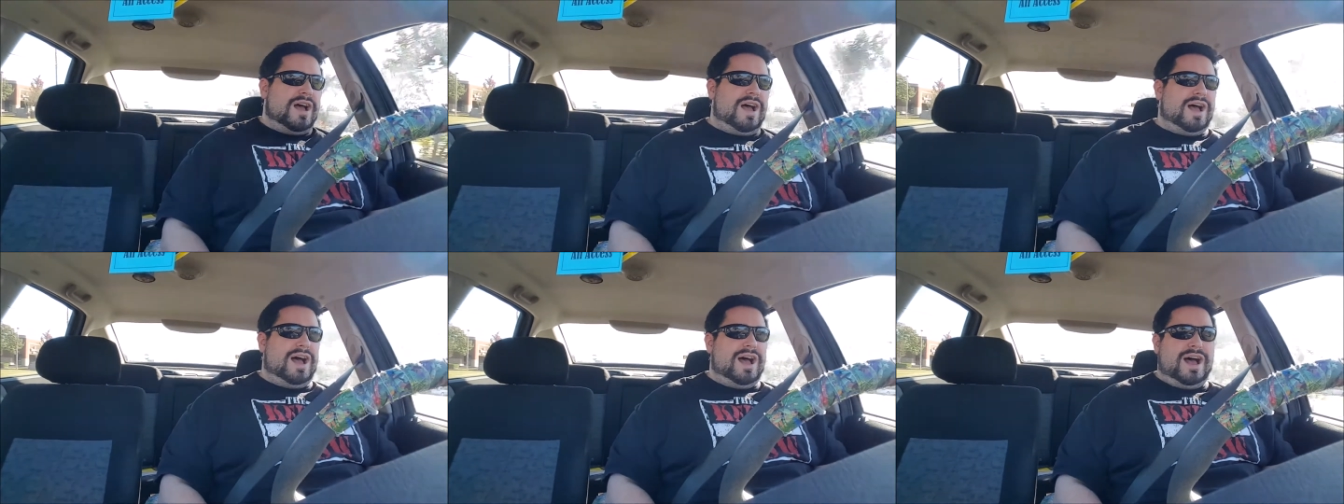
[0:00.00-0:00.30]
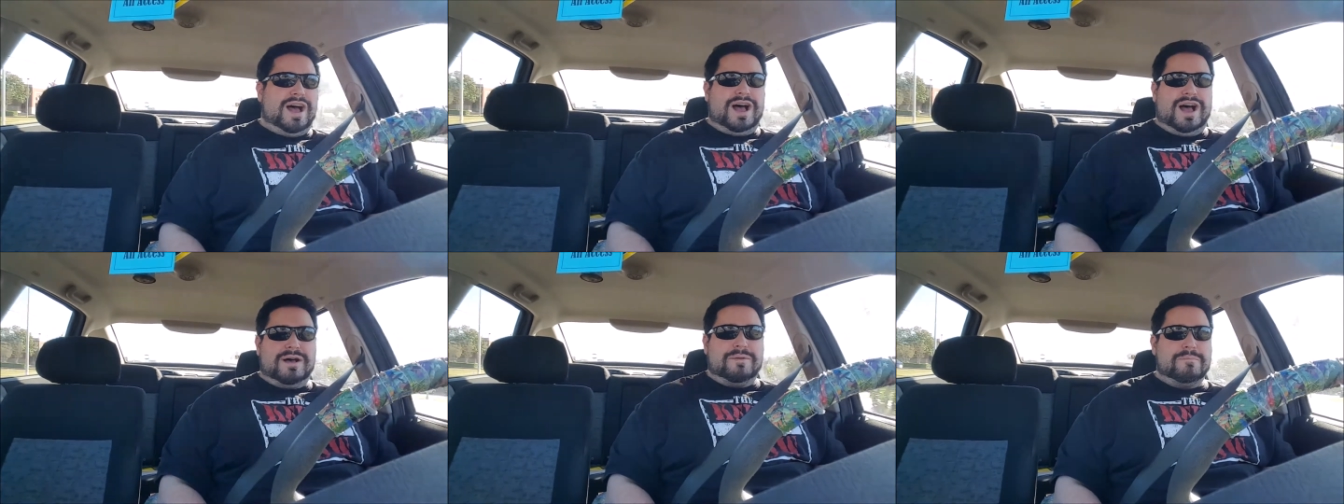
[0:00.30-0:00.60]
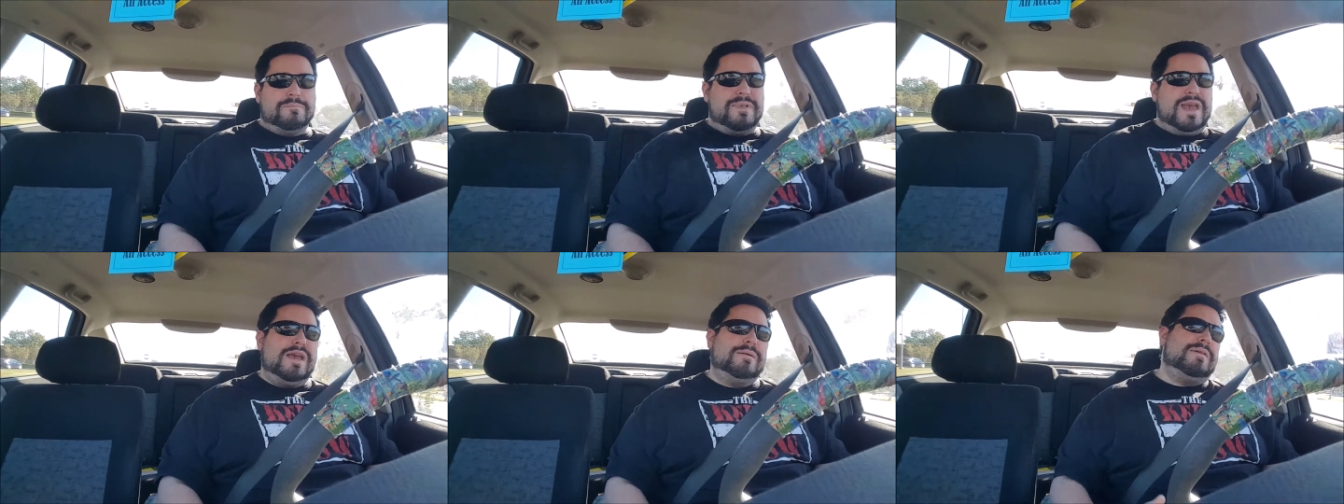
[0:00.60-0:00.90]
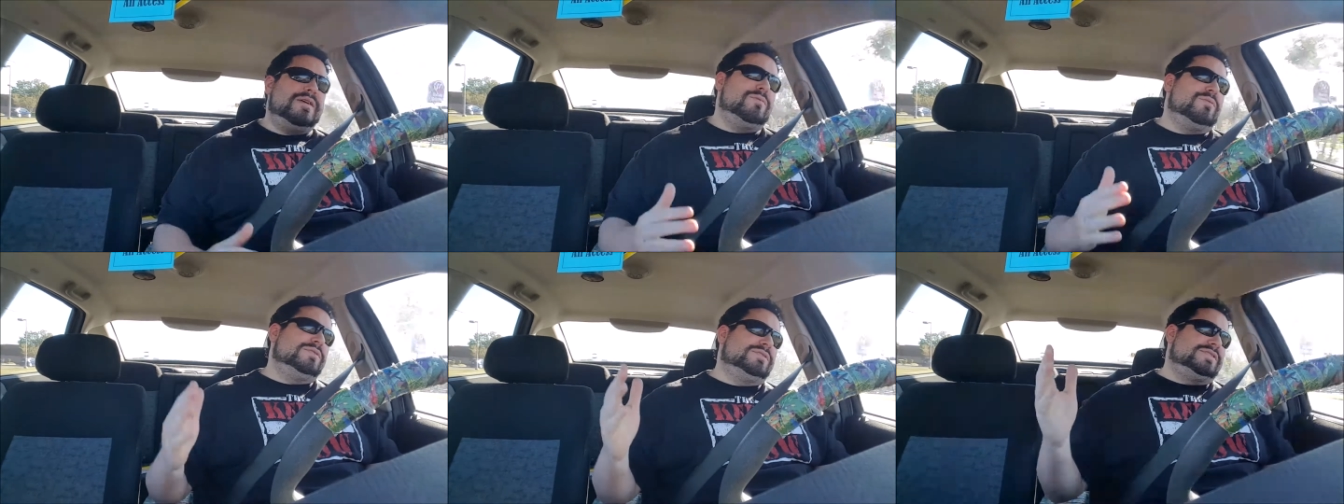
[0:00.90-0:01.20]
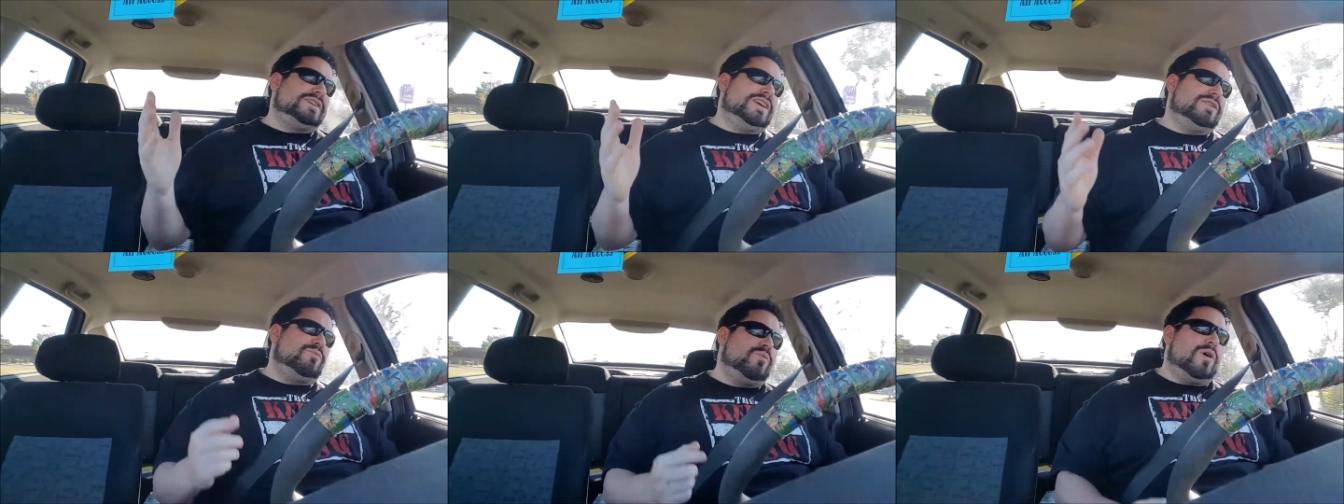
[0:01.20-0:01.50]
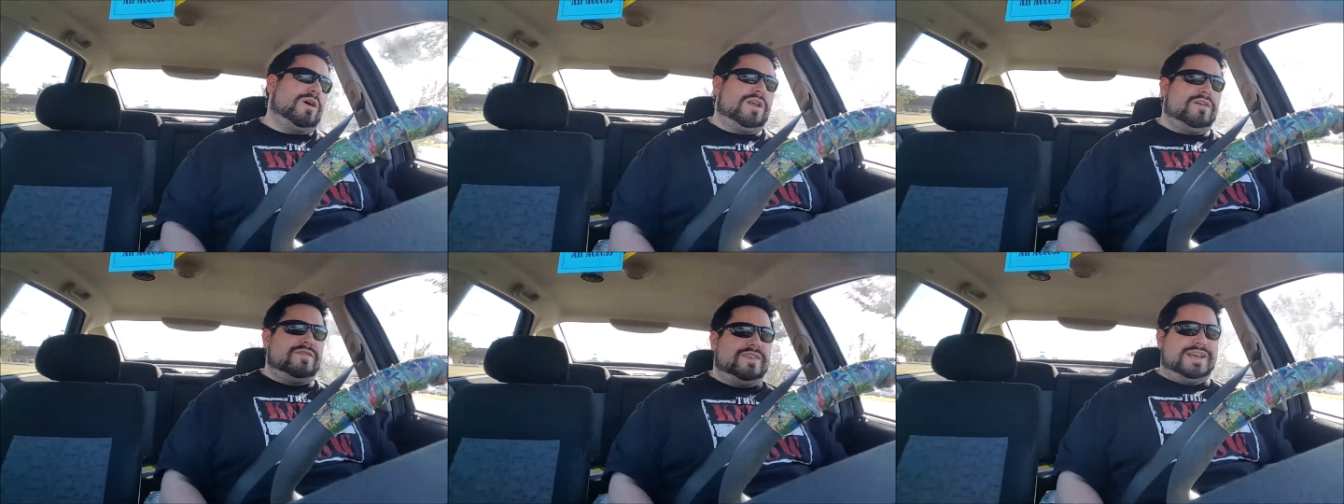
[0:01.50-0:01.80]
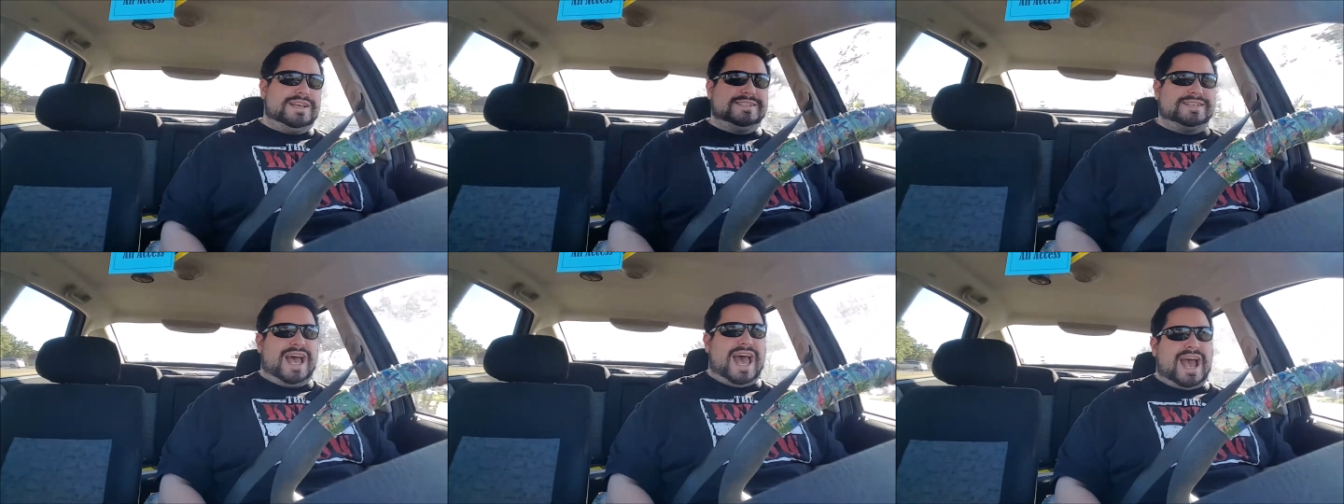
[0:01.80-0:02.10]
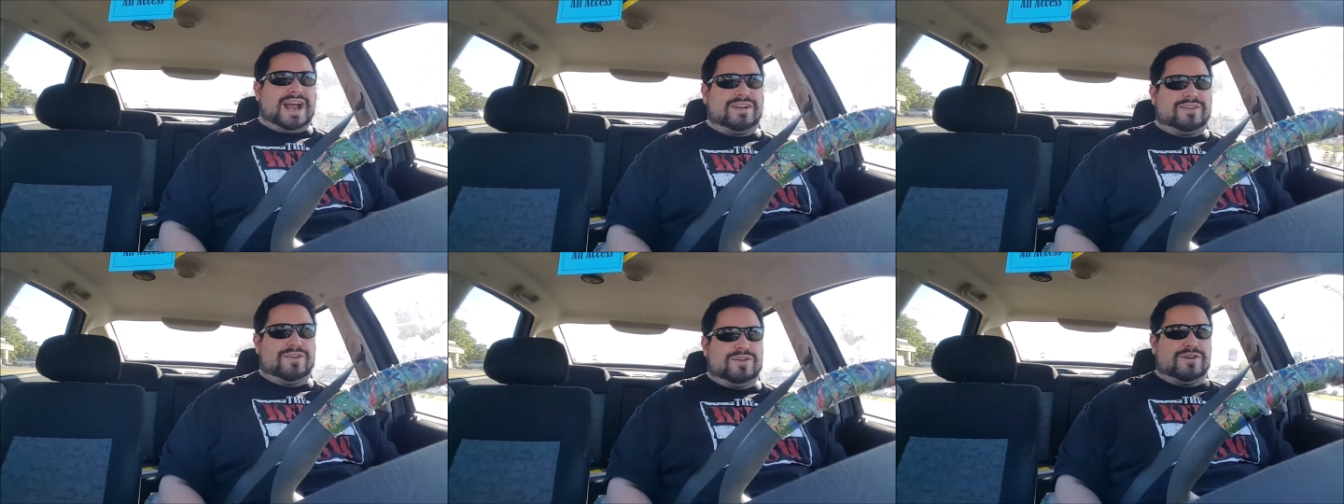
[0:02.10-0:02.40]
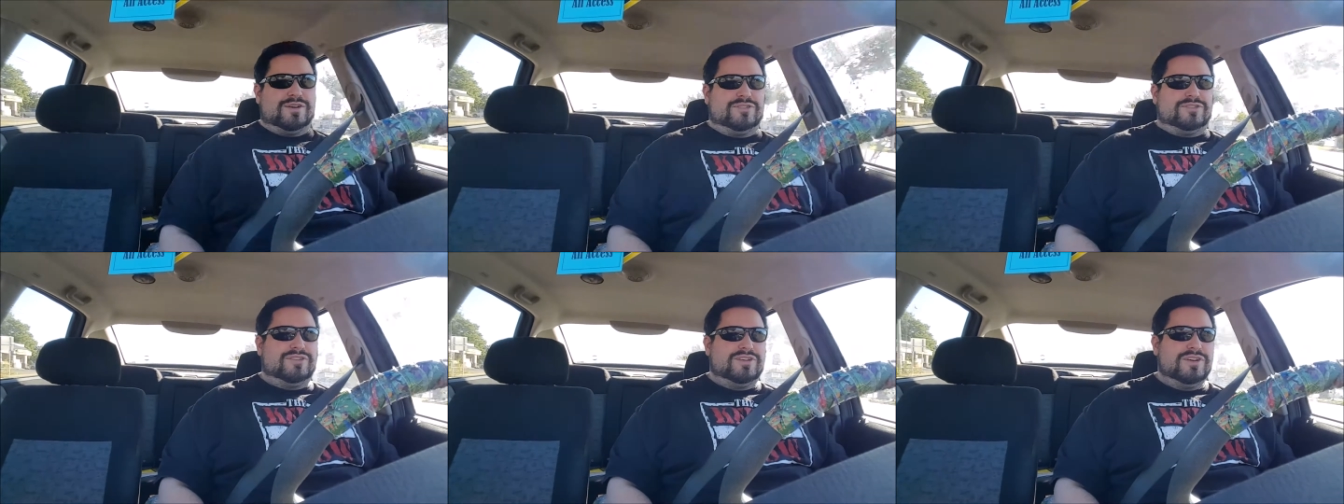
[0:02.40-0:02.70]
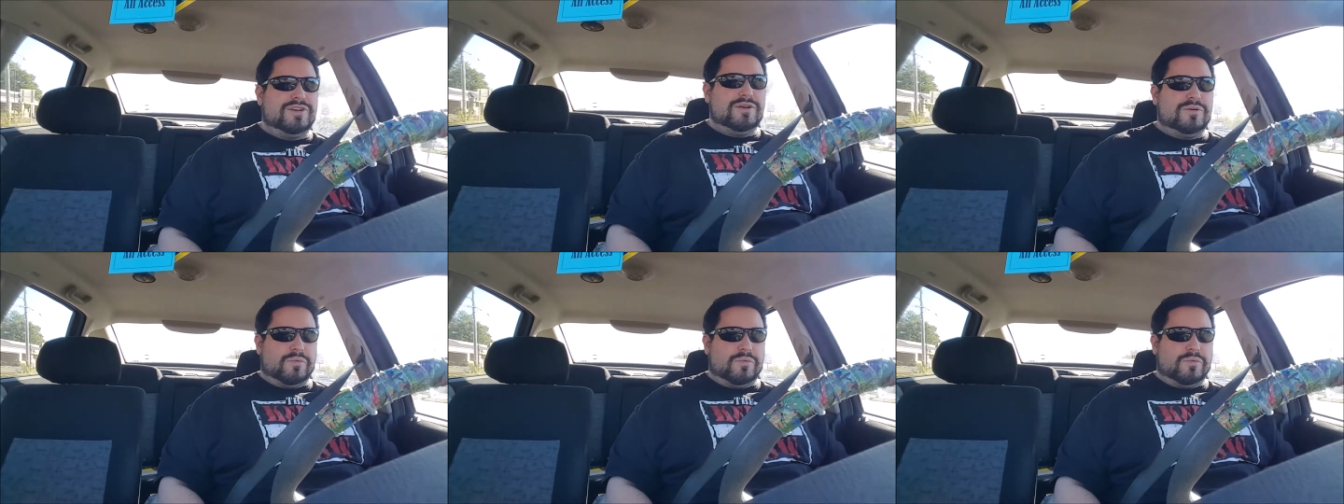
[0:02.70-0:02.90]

Uh, maybe we'll see one of these actors